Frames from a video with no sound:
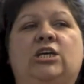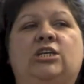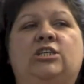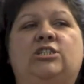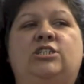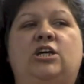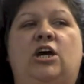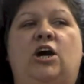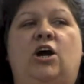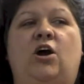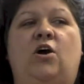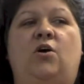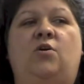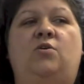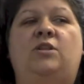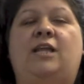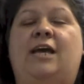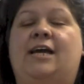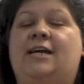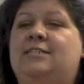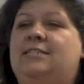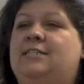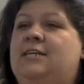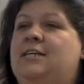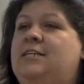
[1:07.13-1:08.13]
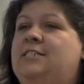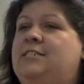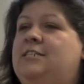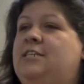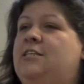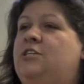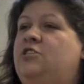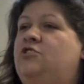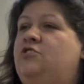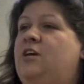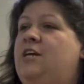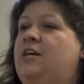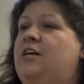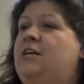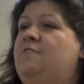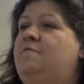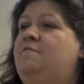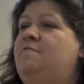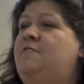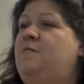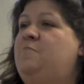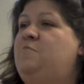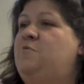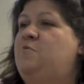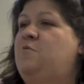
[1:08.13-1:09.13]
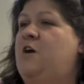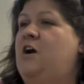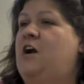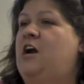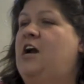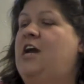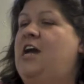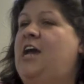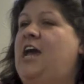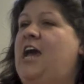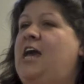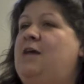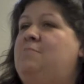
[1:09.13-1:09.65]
So, like I said, he did the training in February,